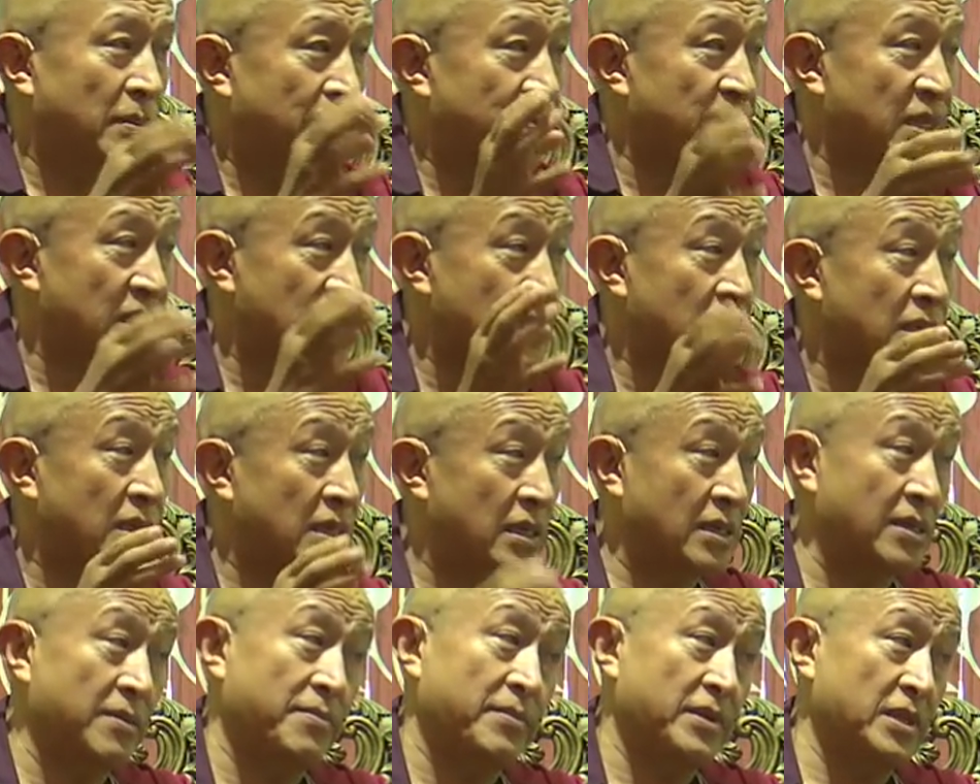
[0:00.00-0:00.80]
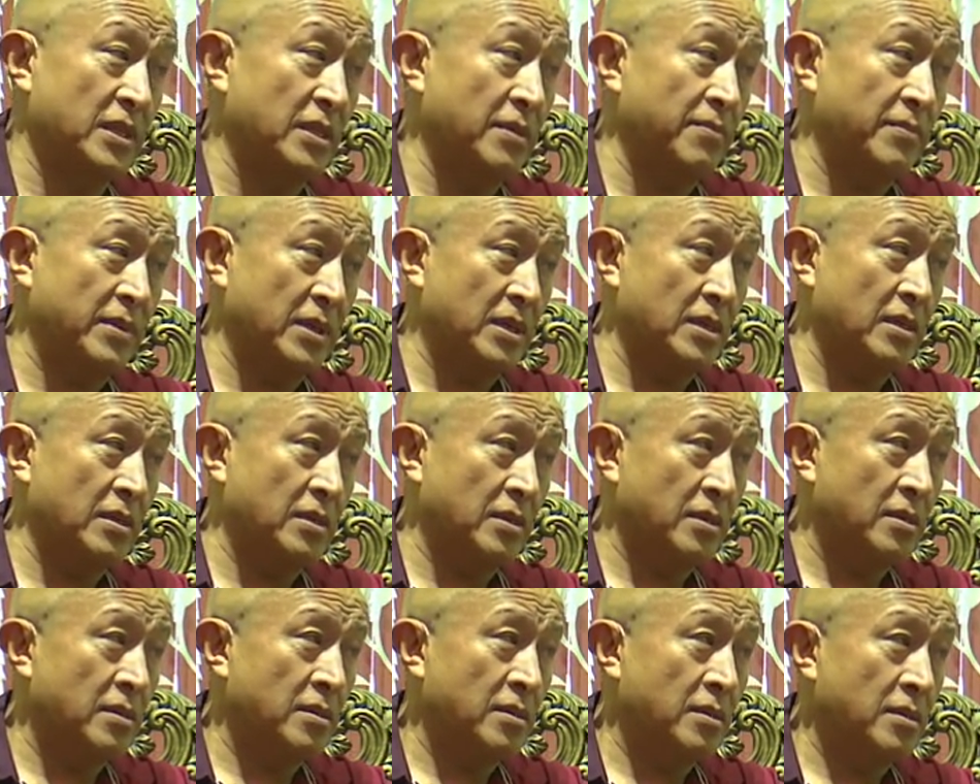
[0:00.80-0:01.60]
Prasangika Madhyamikan.
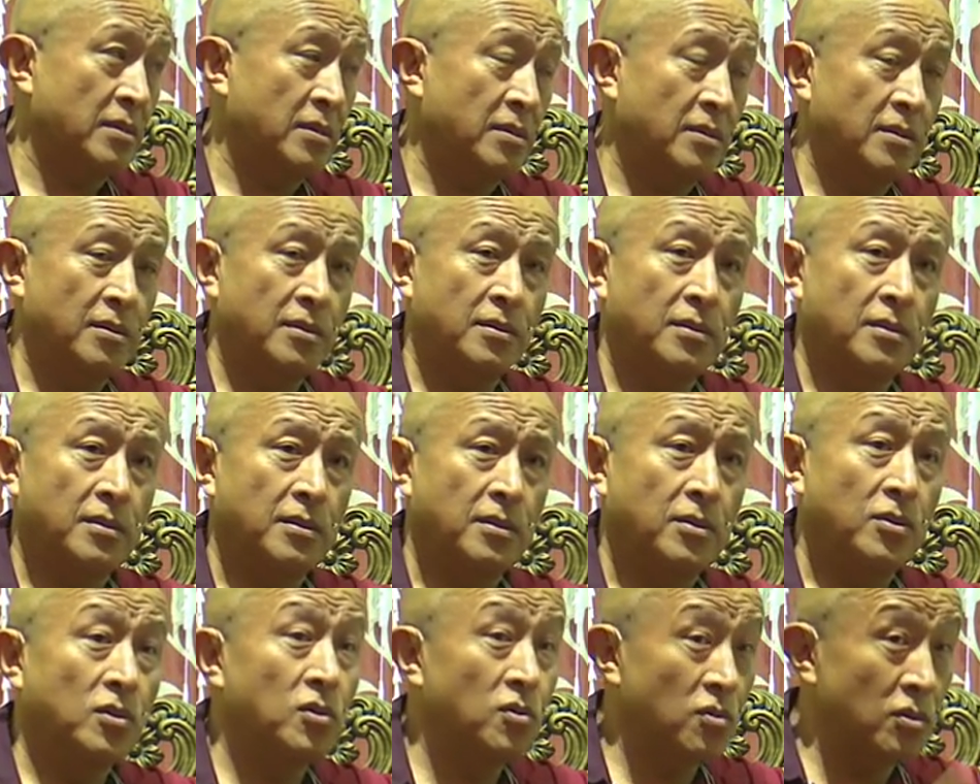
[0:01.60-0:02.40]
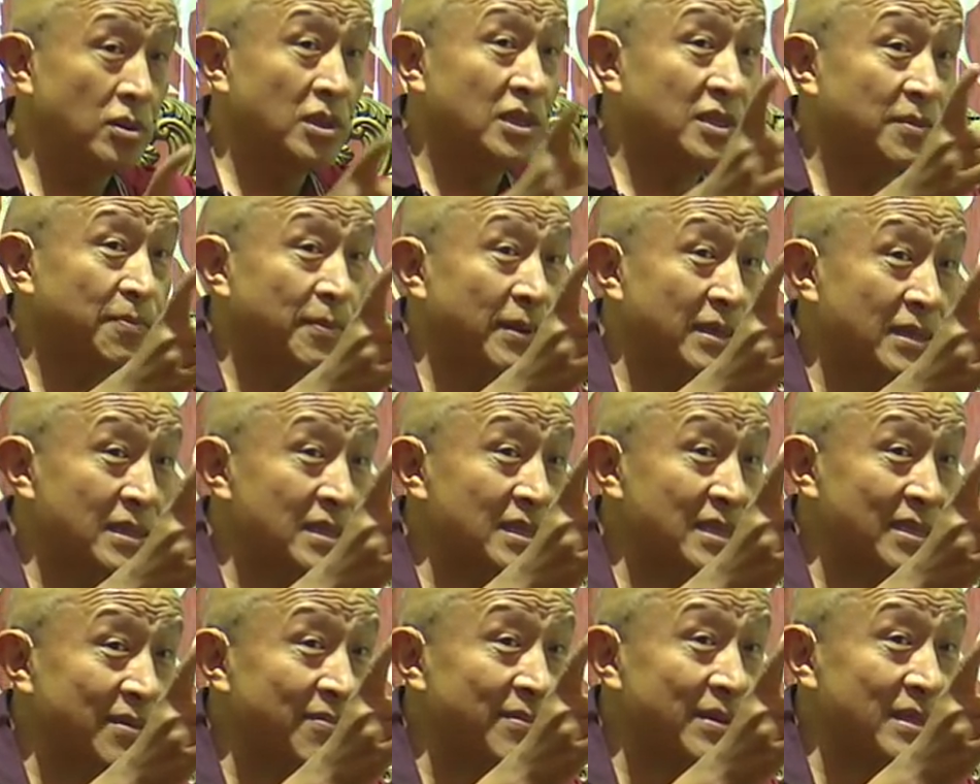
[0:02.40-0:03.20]
You know, the
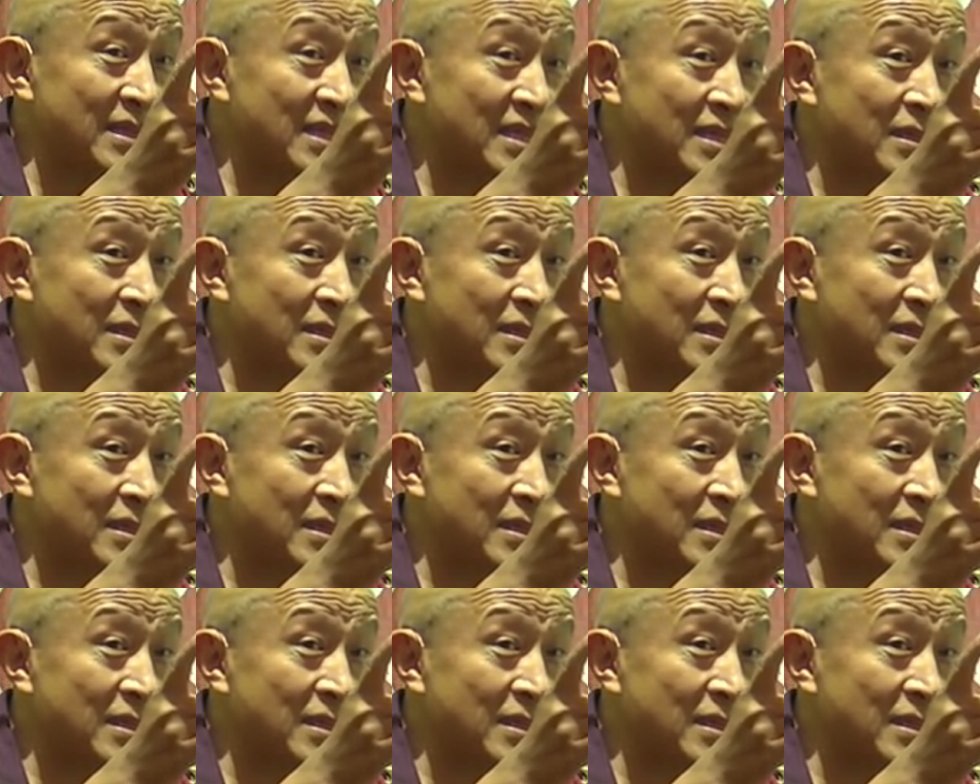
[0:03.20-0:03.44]
Tibetans even